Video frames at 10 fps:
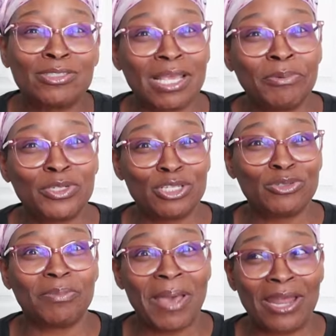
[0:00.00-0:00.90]
I was able to
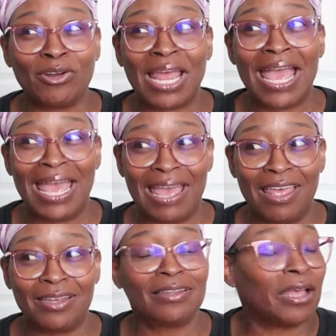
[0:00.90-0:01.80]
use a pattern I
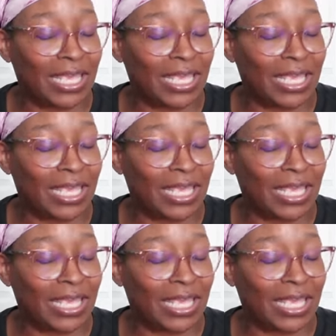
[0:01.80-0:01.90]
had.